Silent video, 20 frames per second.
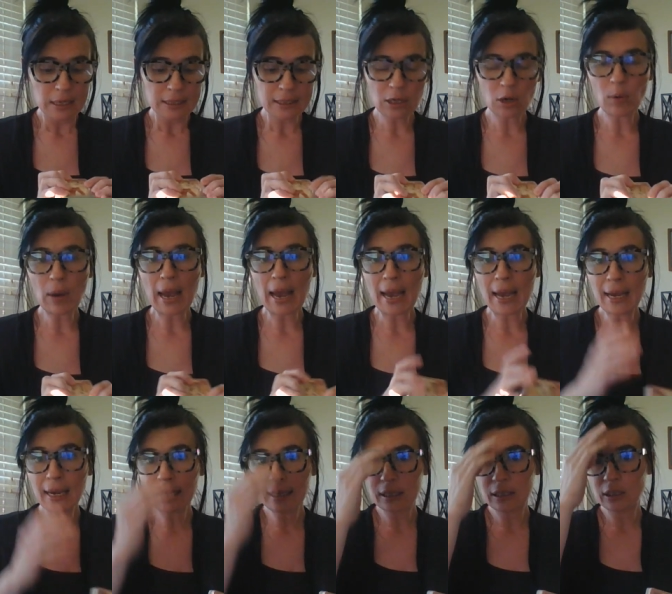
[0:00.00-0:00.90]
So
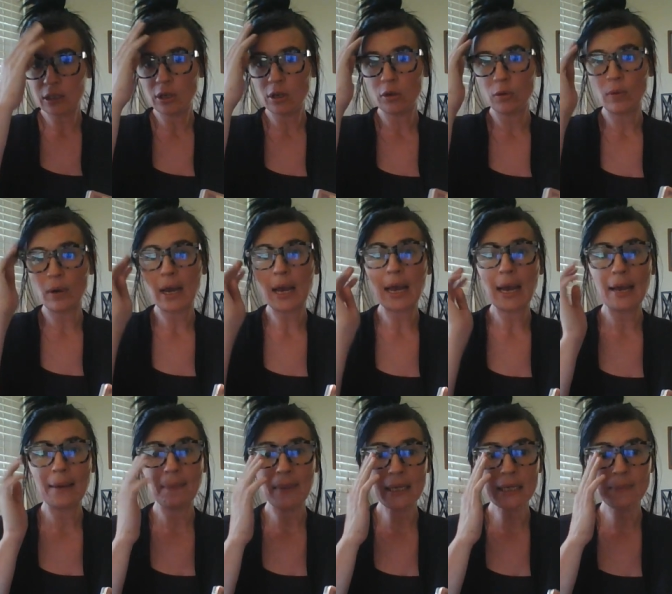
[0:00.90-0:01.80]
I, you know,
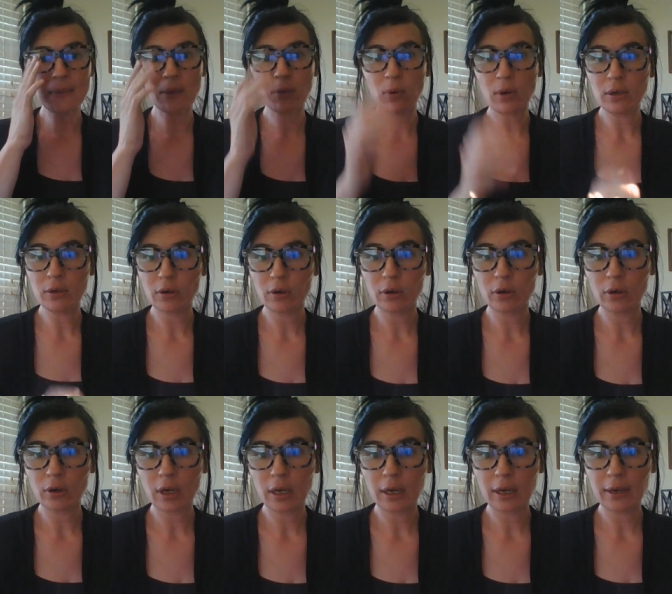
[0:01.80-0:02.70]
it makes me
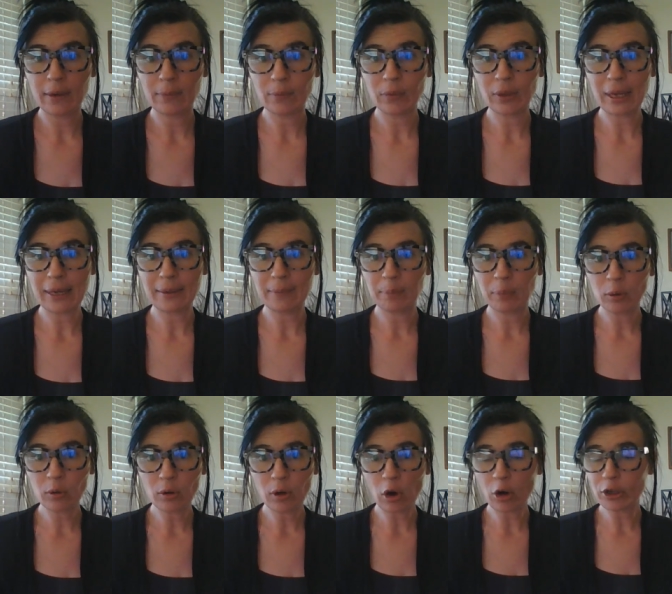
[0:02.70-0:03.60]
wonder, um, like,
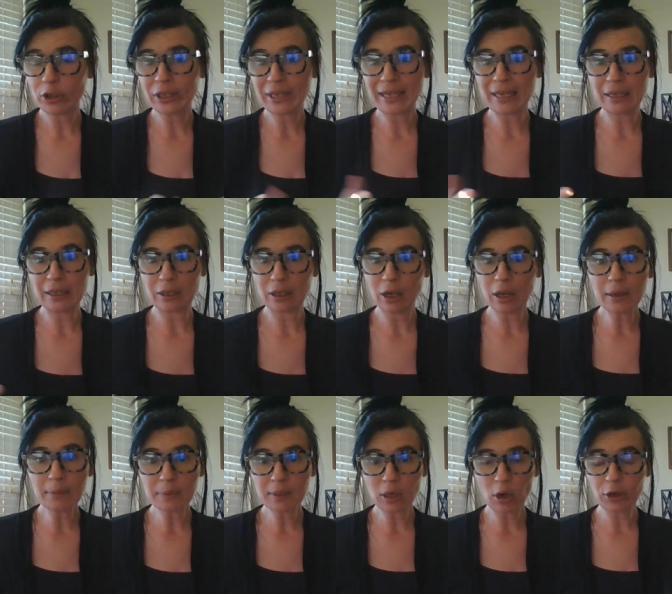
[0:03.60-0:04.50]
are you getting
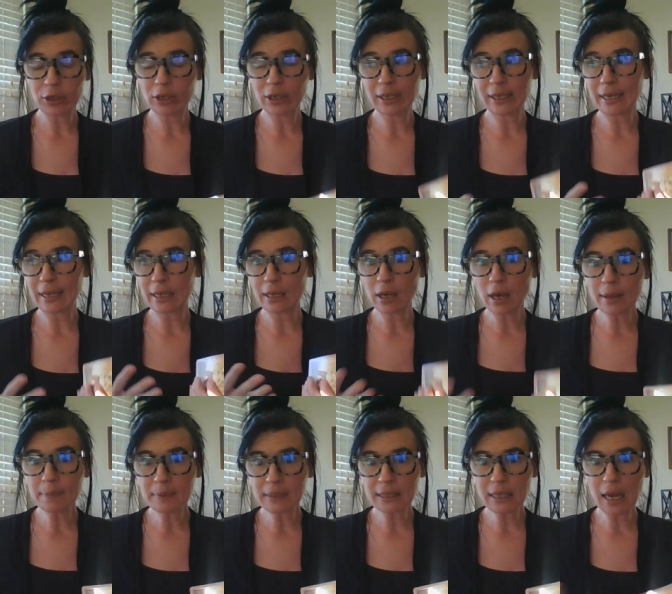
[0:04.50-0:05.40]
cups? Are you going to get
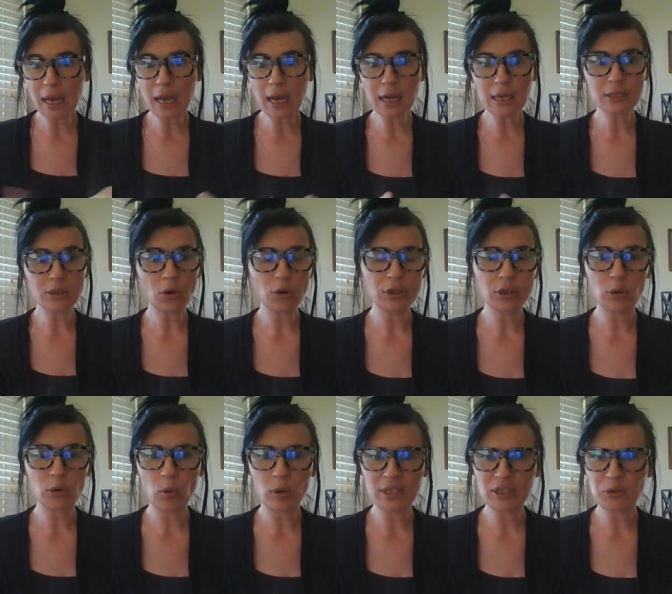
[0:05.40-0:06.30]
cup size? Are
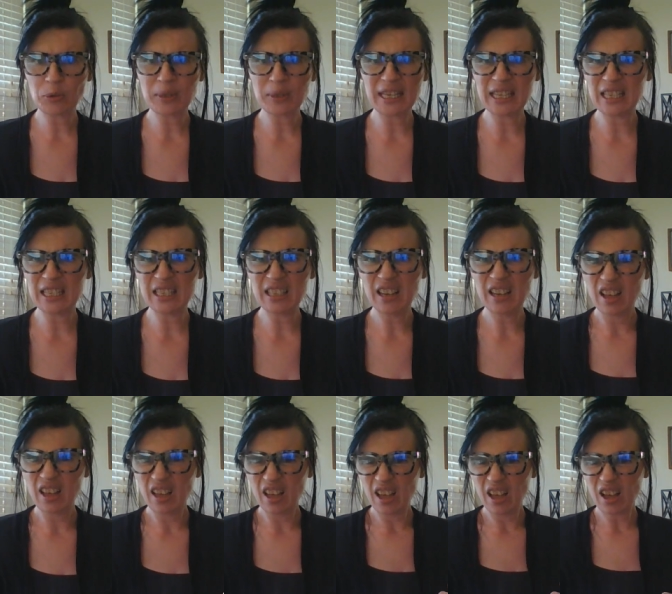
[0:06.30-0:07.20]
you going to get
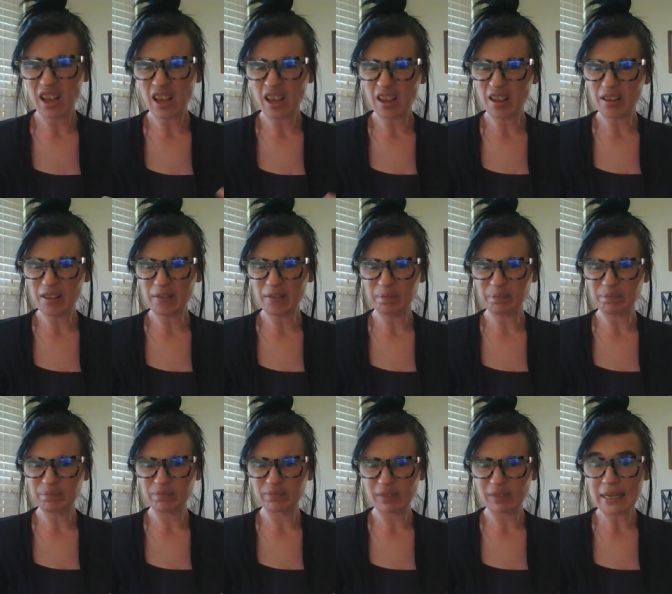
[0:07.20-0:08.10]

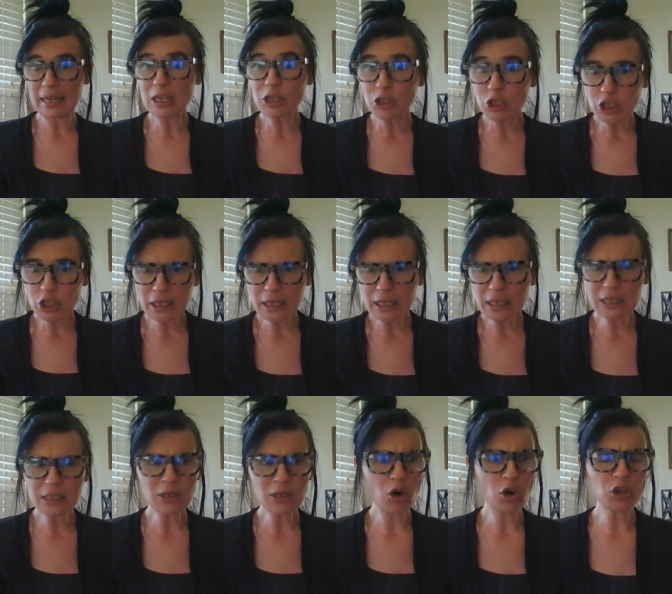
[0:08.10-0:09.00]
um,
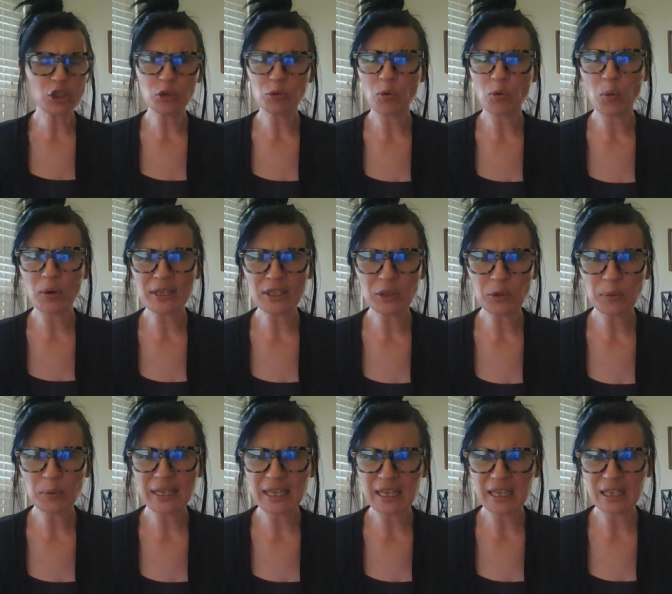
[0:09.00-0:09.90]
inches? Are you going
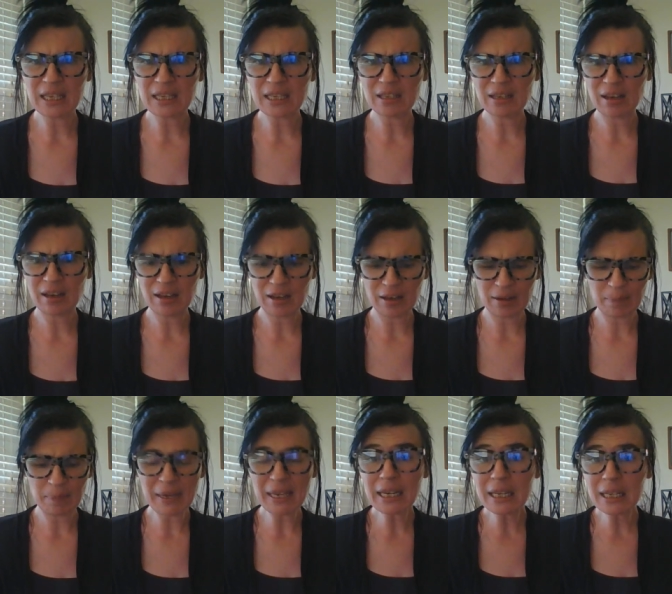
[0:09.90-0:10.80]
to get uh,
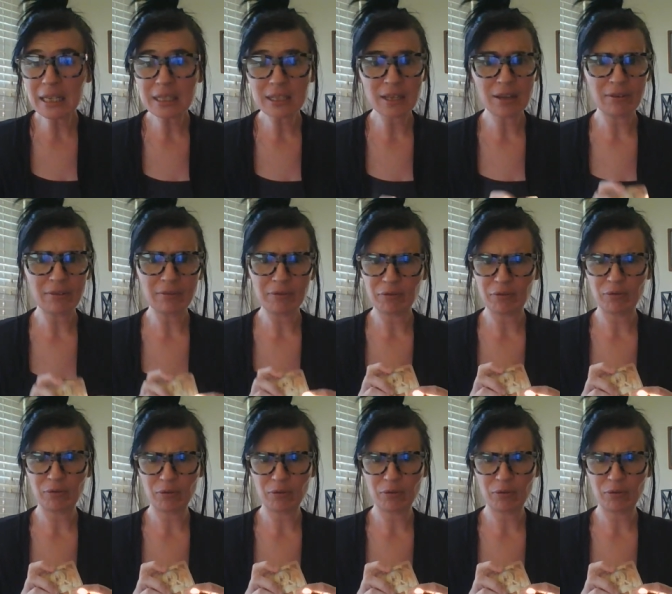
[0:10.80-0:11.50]
minutes of